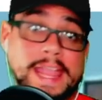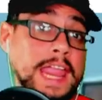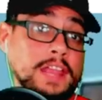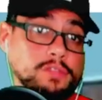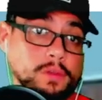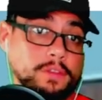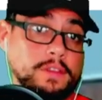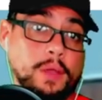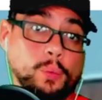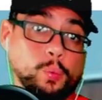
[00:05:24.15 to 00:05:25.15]

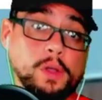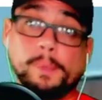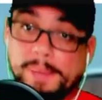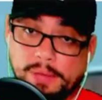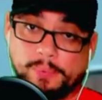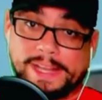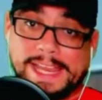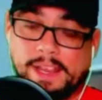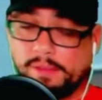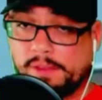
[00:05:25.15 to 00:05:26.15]
angels that will be
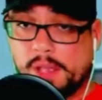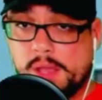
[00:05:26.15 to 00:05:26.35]
released